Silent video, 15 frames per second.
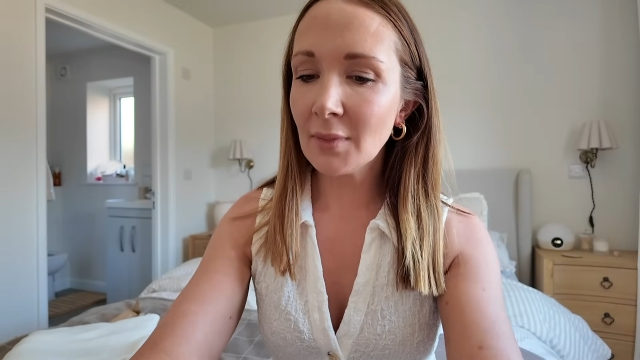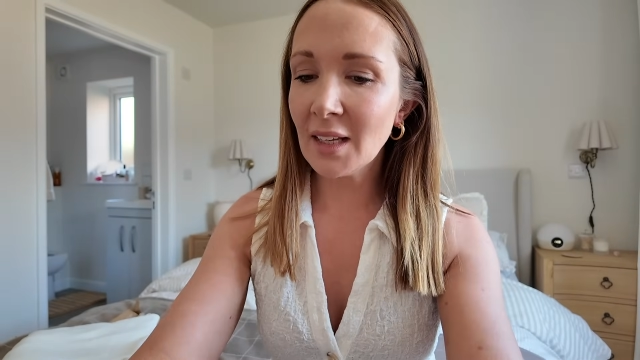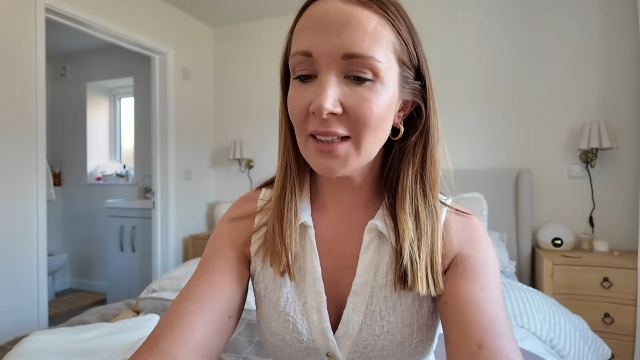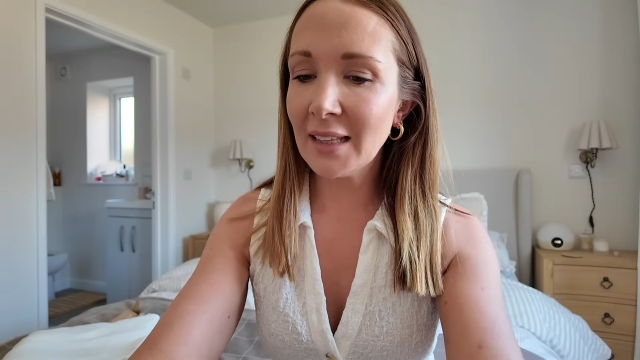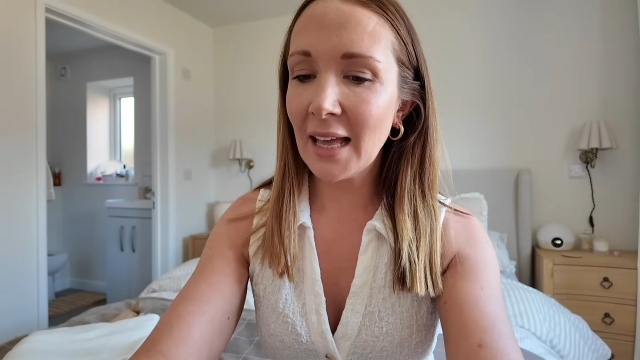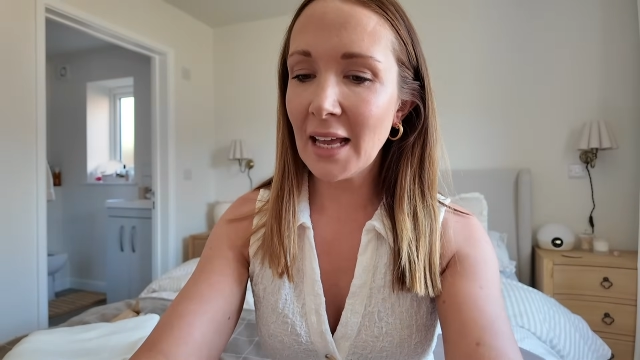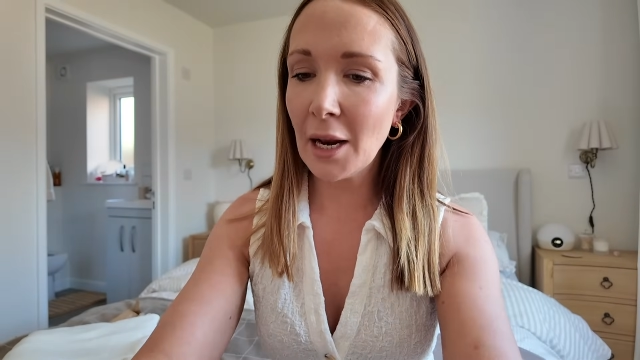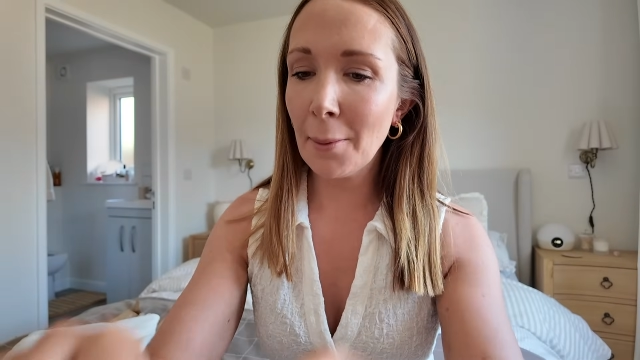
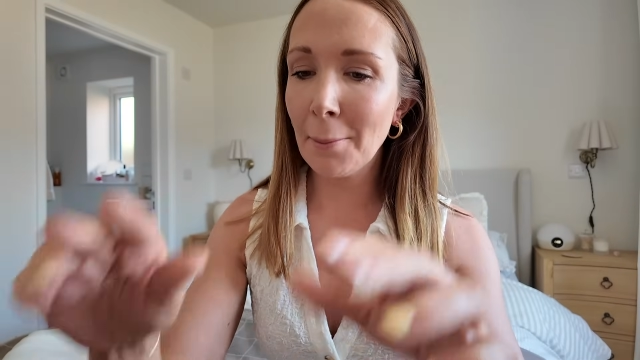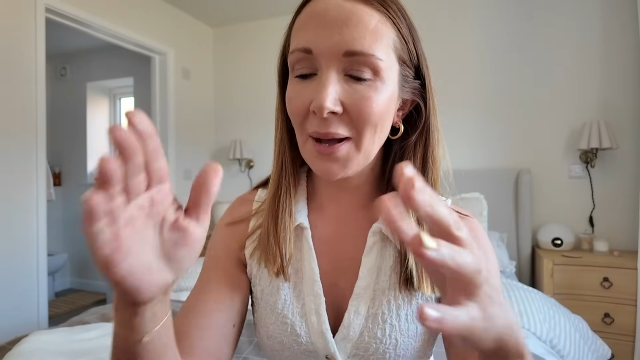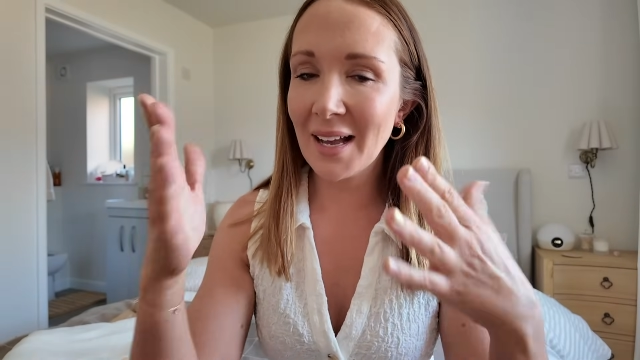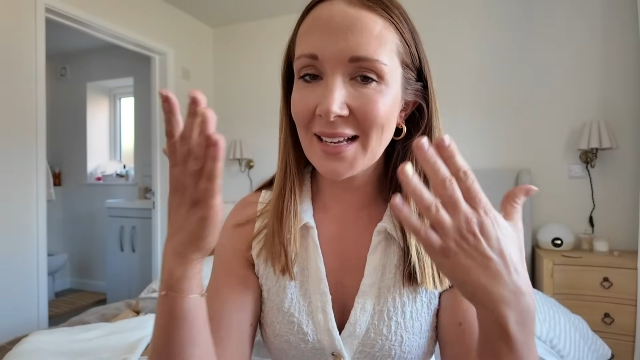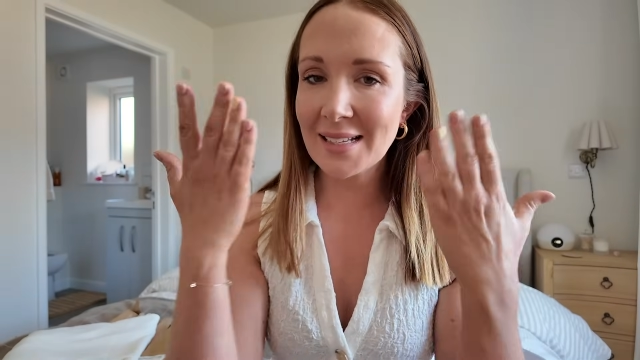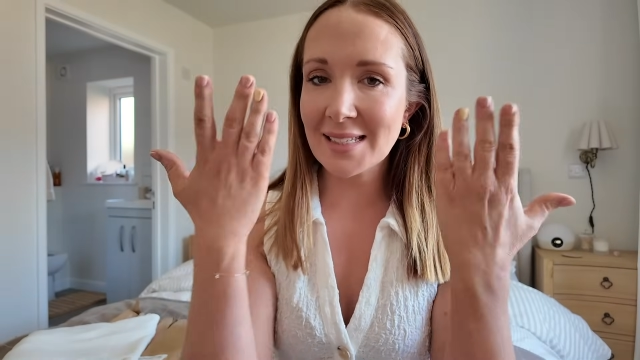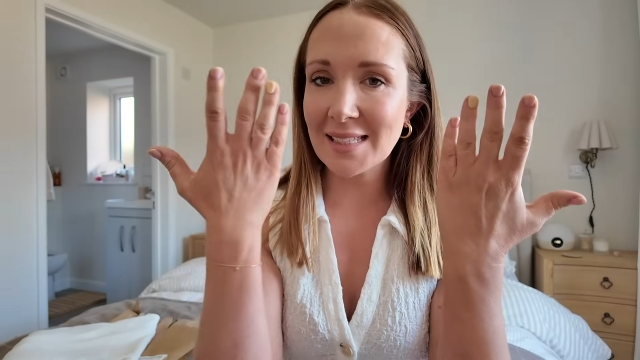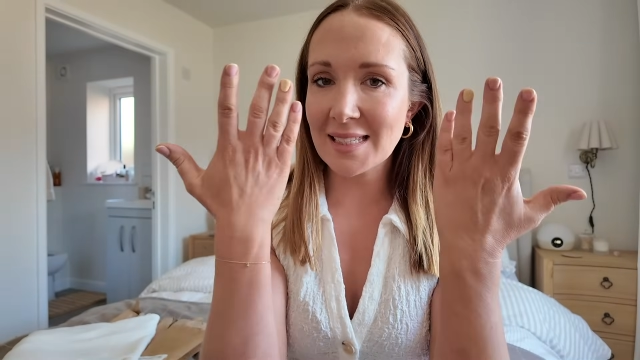Then
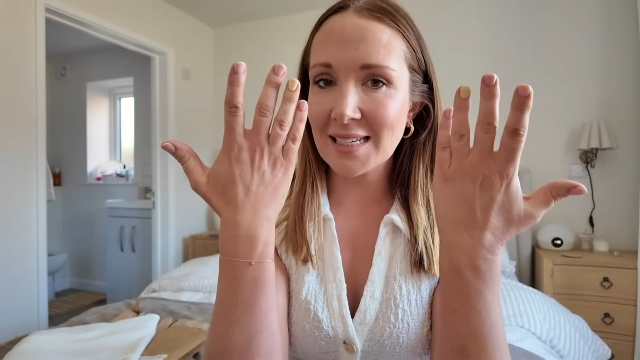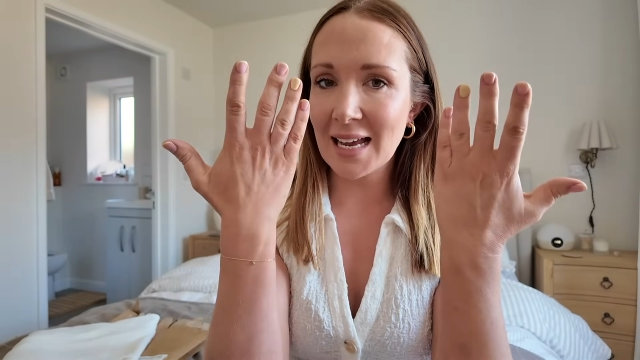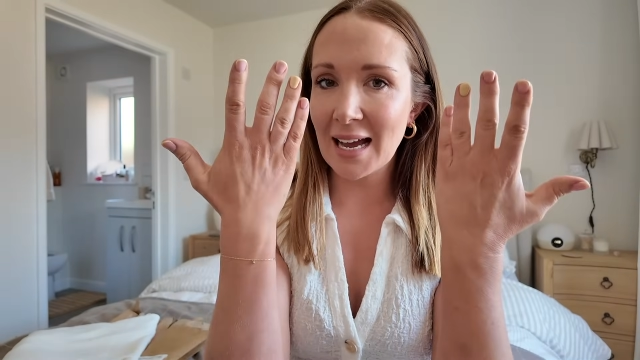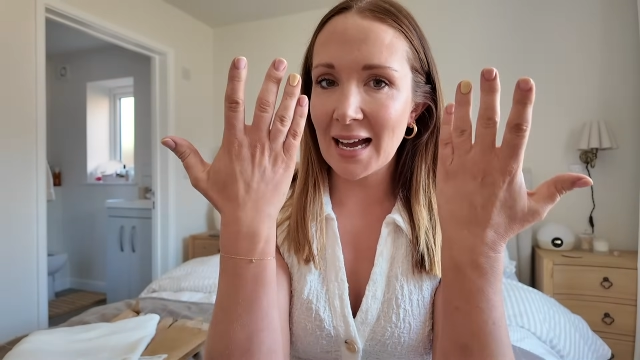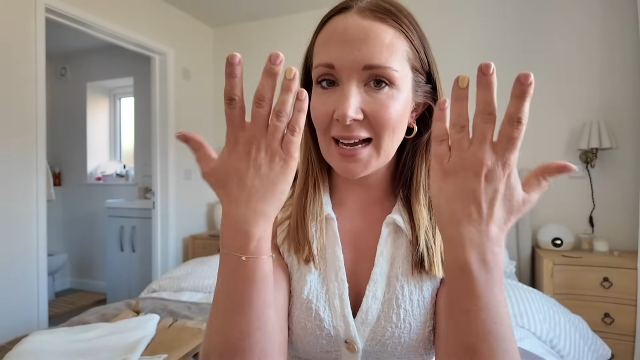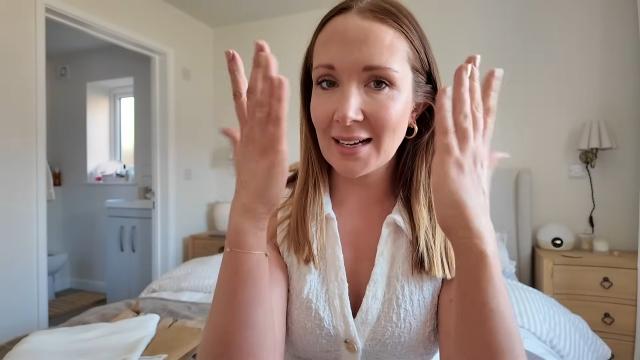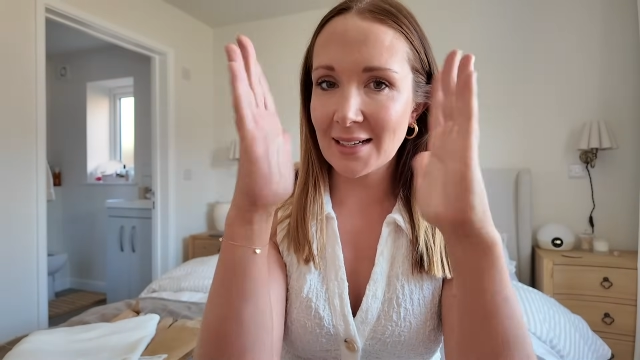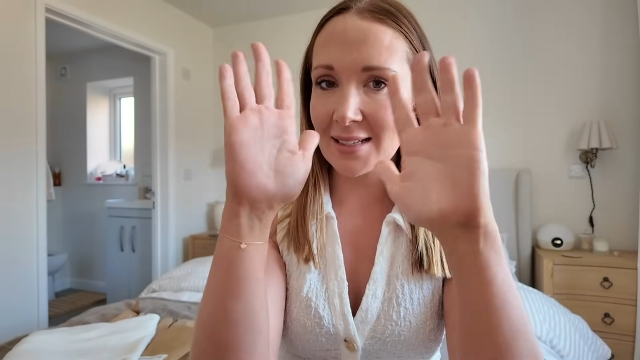my
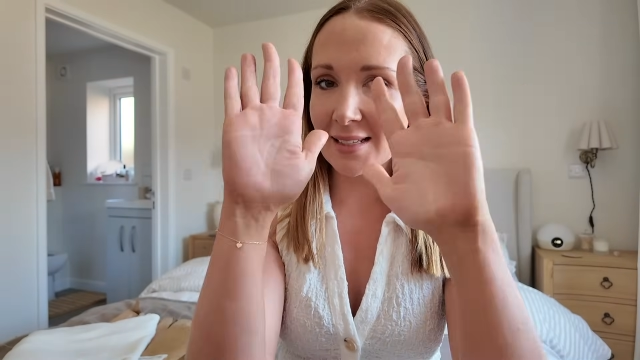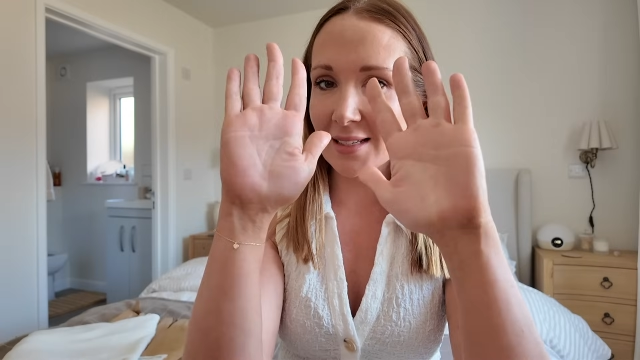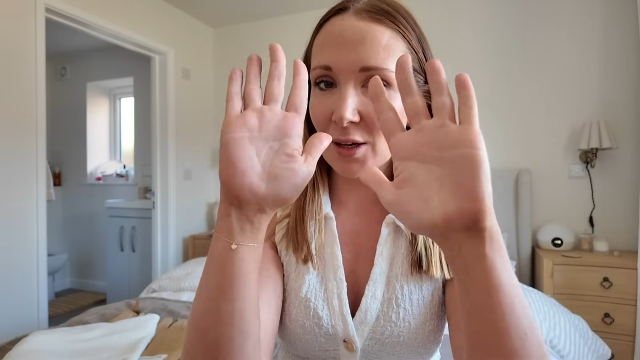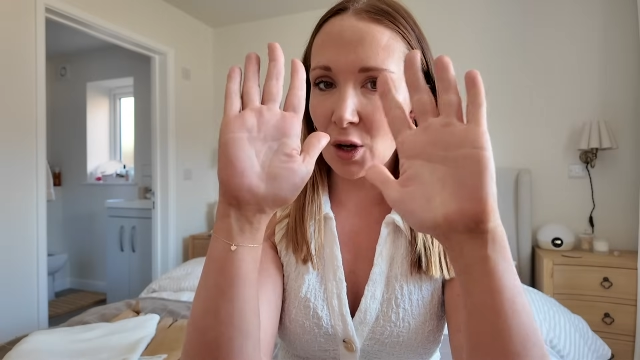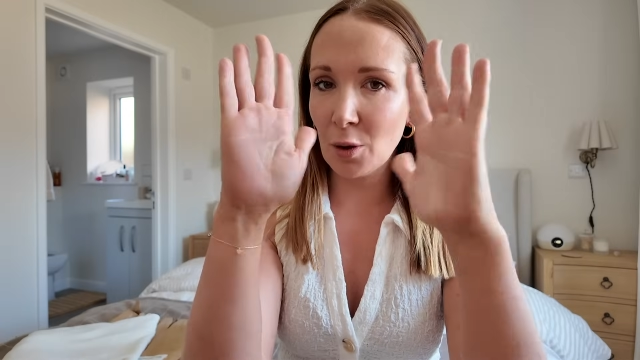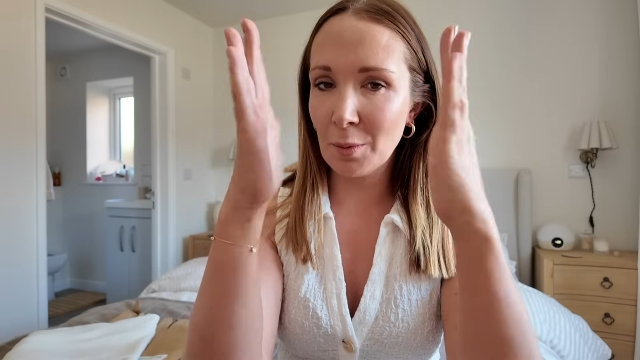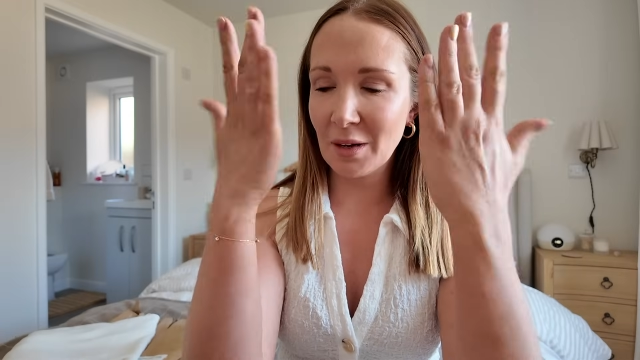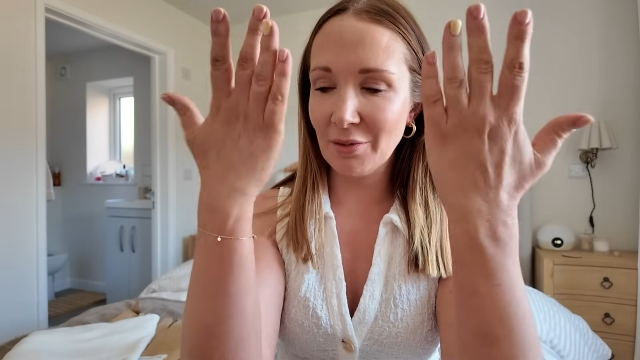stacks
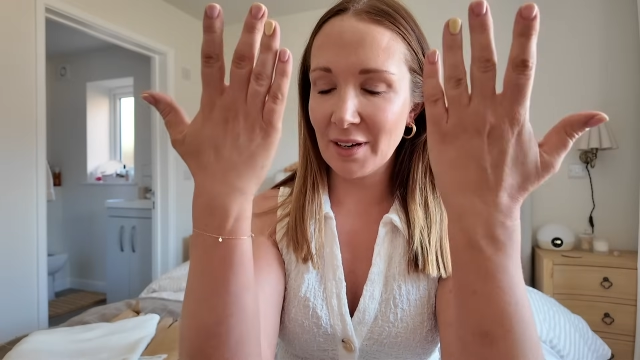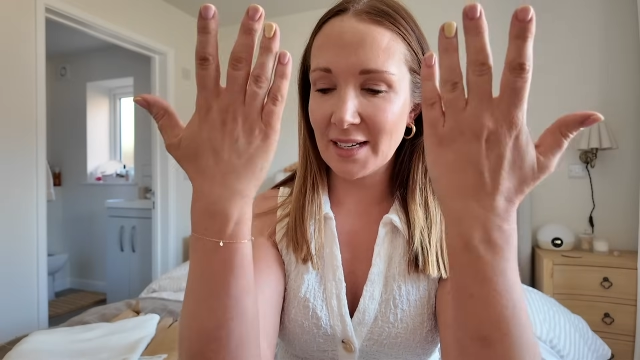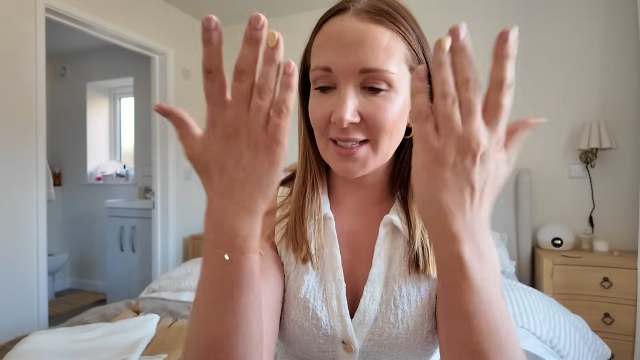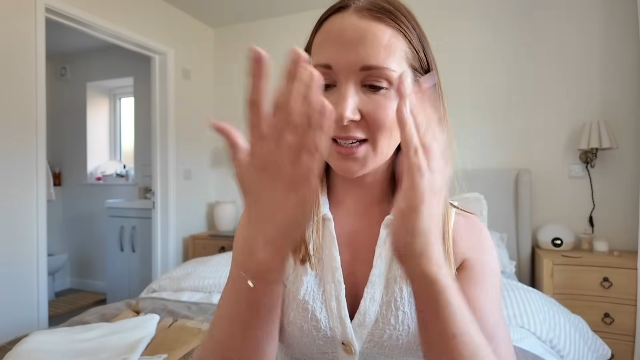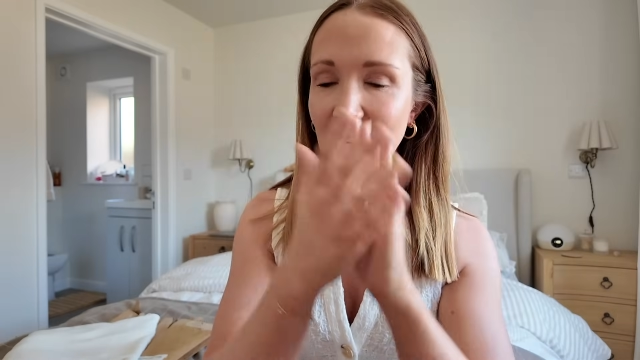on my wrist.